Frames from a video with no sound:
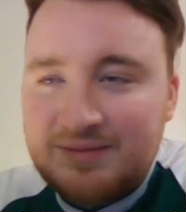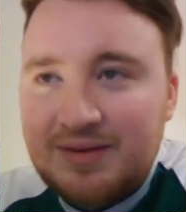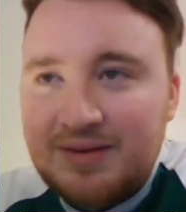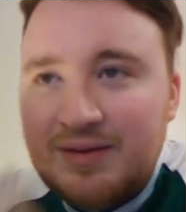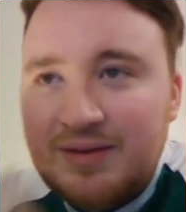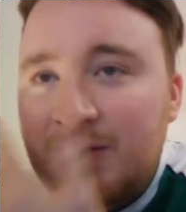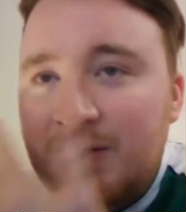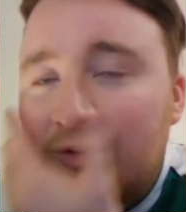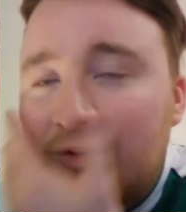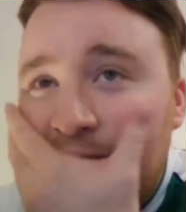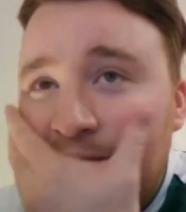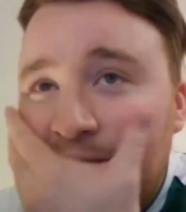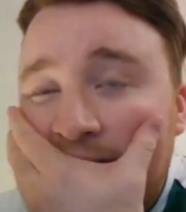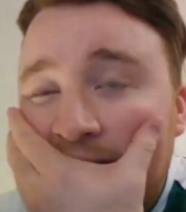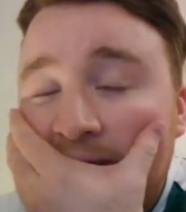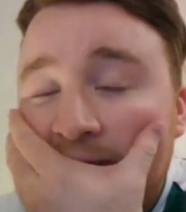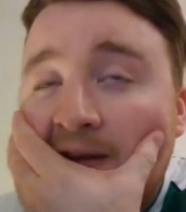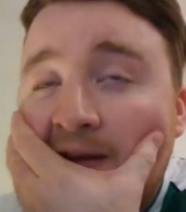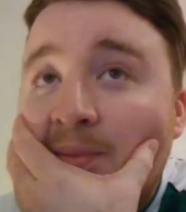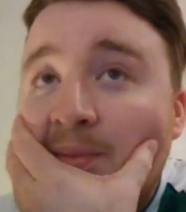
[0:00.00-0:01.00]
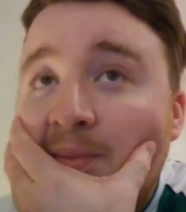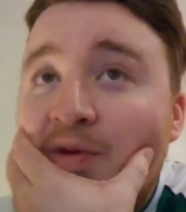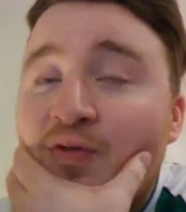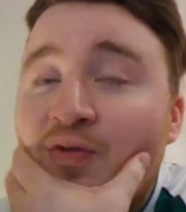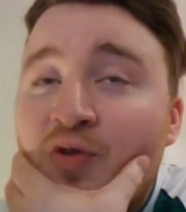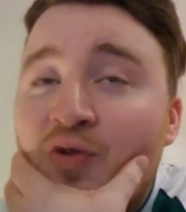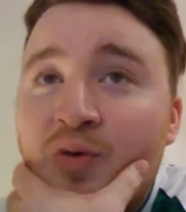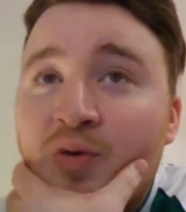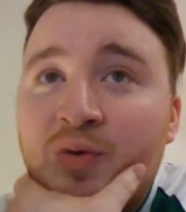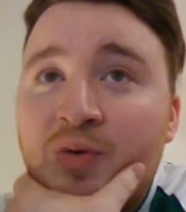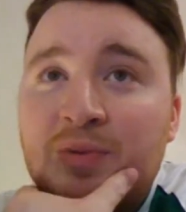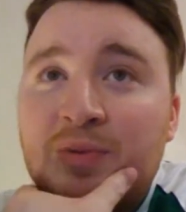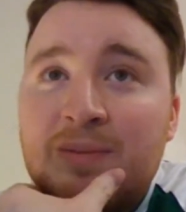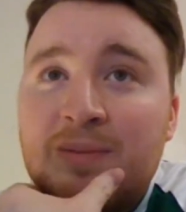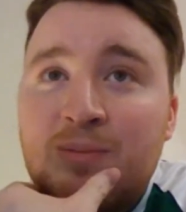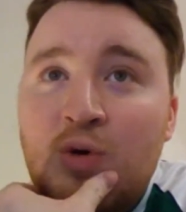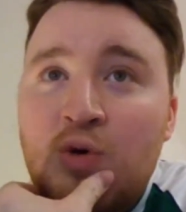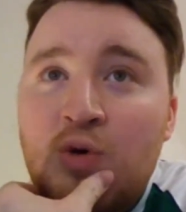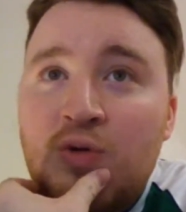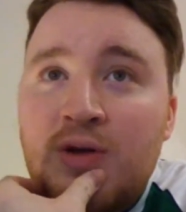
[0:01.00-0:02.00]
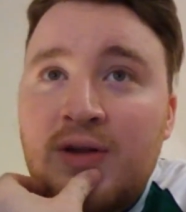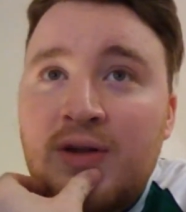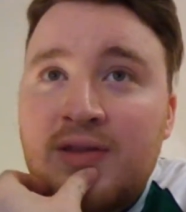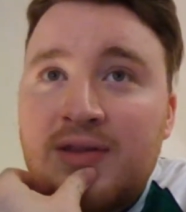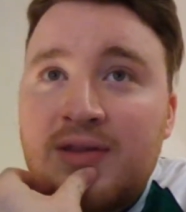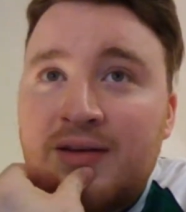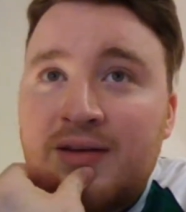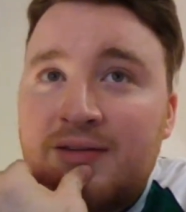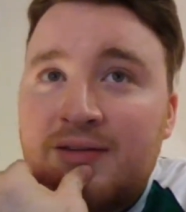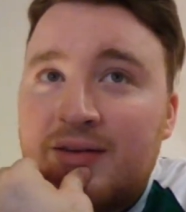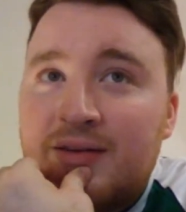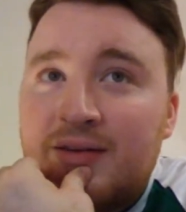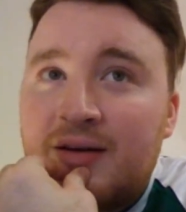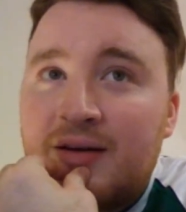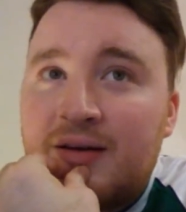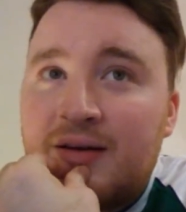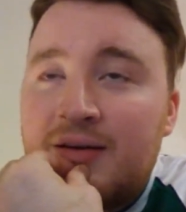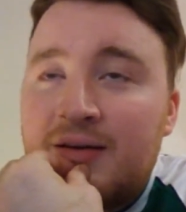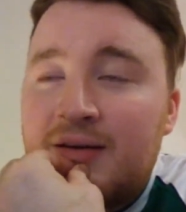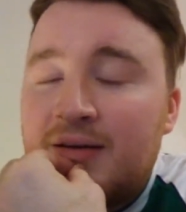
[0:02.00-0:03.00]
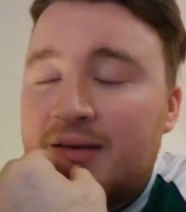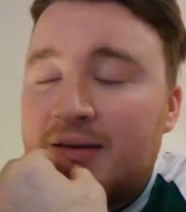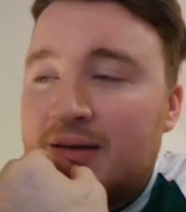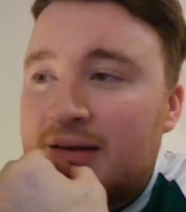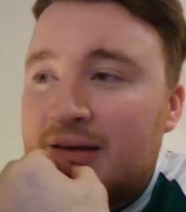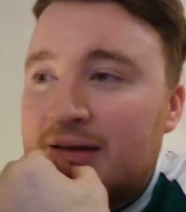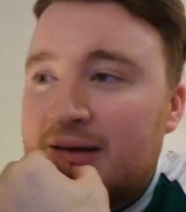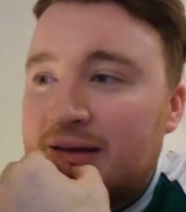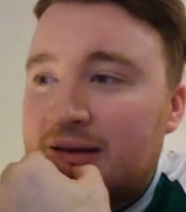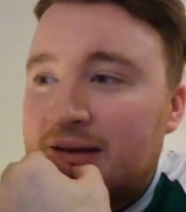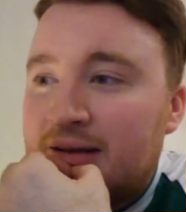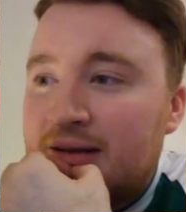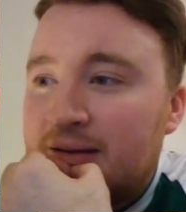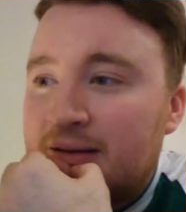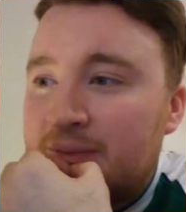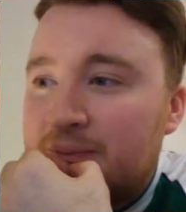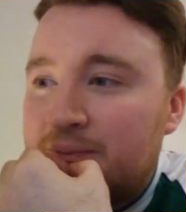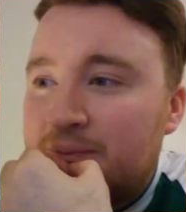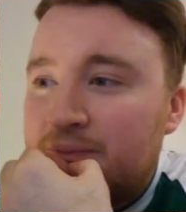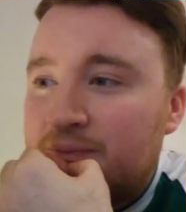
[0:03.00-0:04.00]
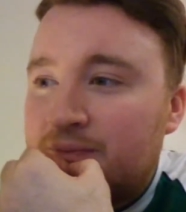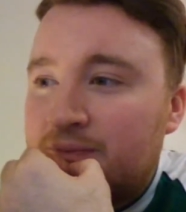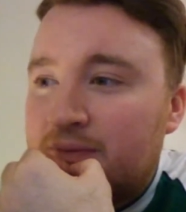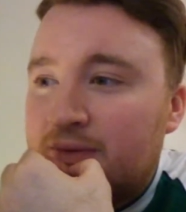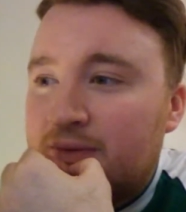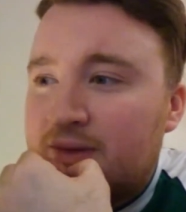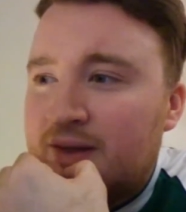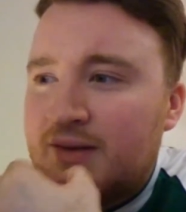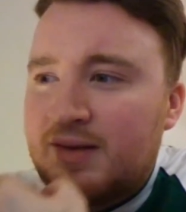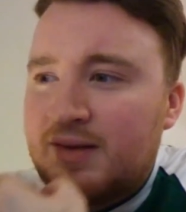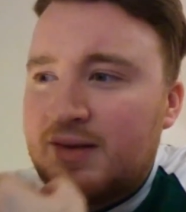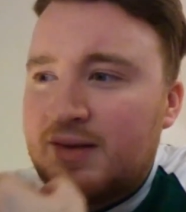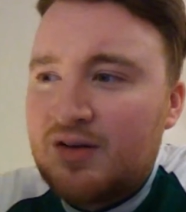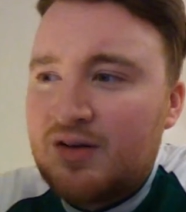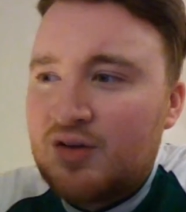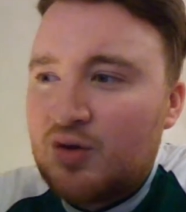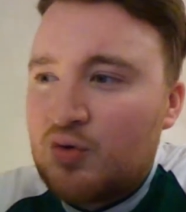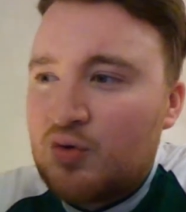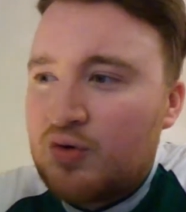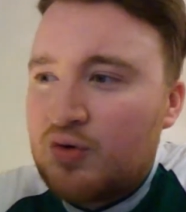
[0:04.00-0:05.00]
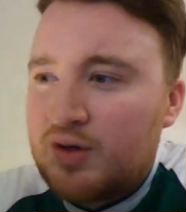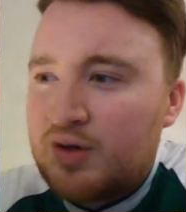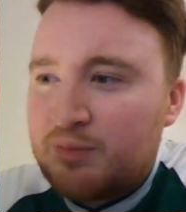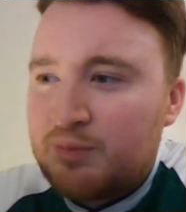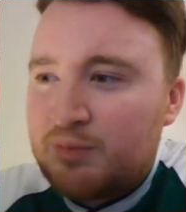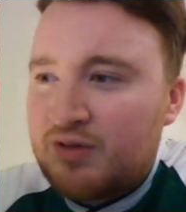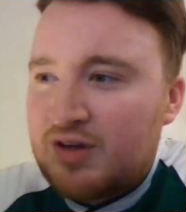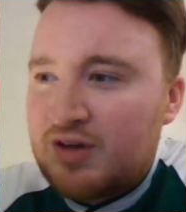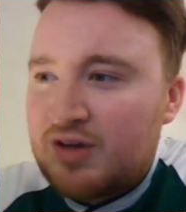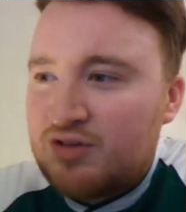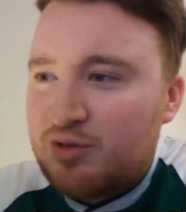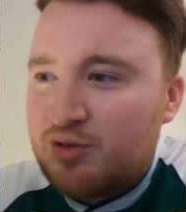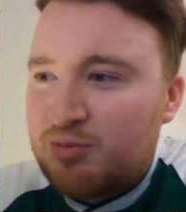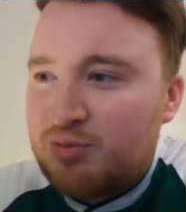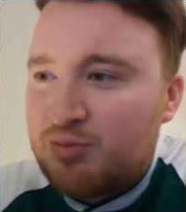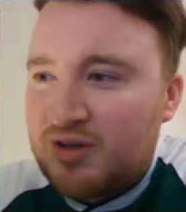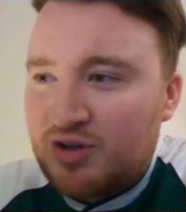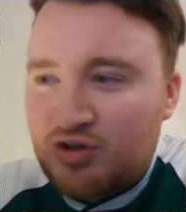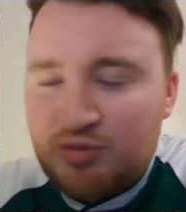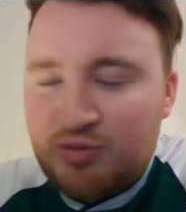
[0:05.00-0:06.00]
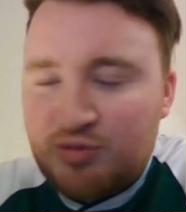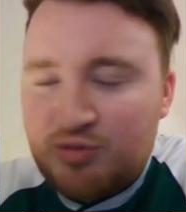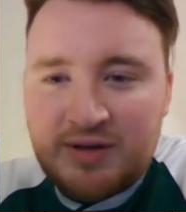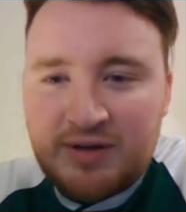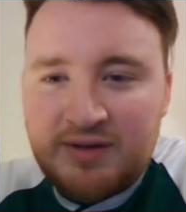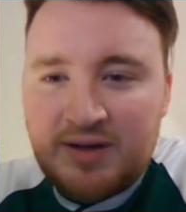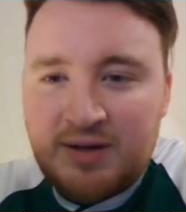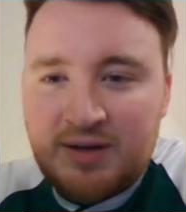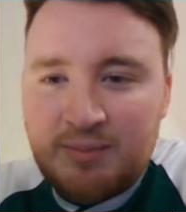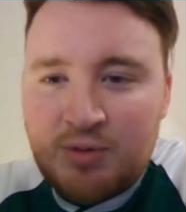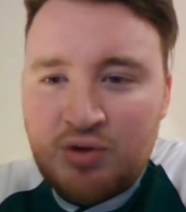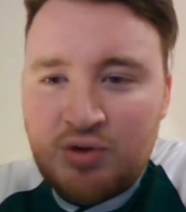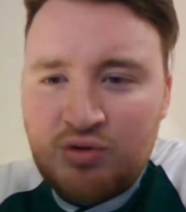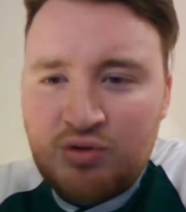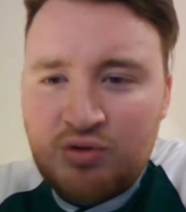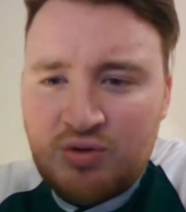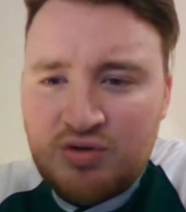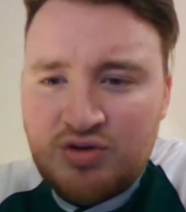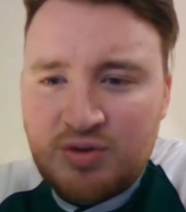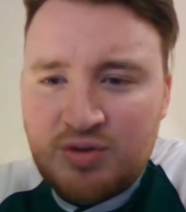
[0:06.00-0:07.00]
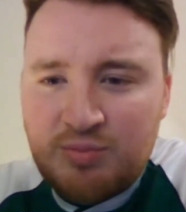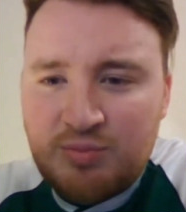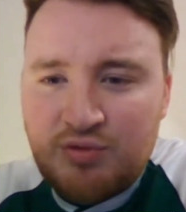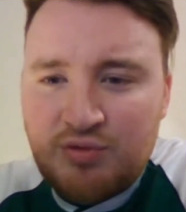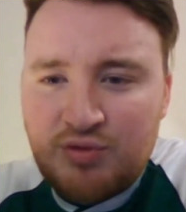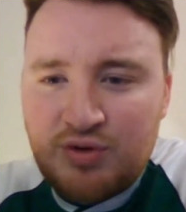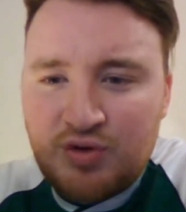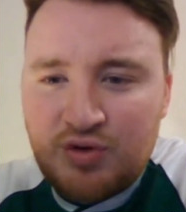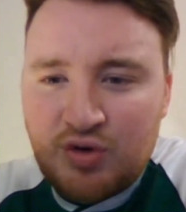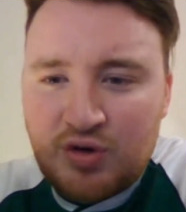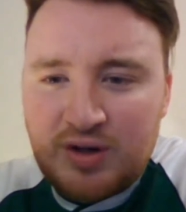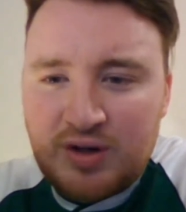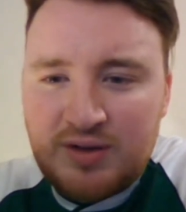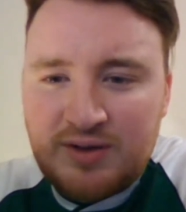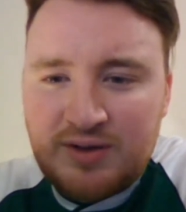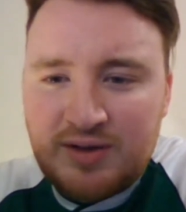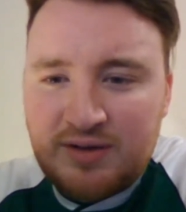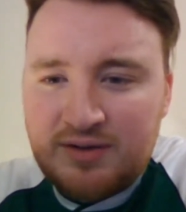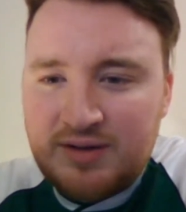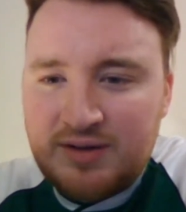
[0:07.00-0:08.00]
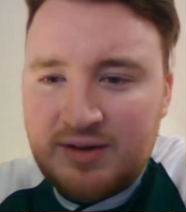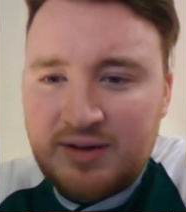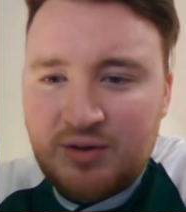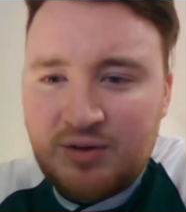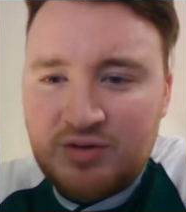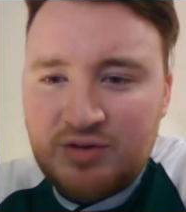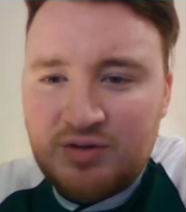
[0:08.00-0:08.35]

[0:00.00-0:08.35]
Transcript: you know, the year before we played Molde and things like that, and uh, they they had to go on to eventually play like Spartak Moscow or something before they got in, like three rounds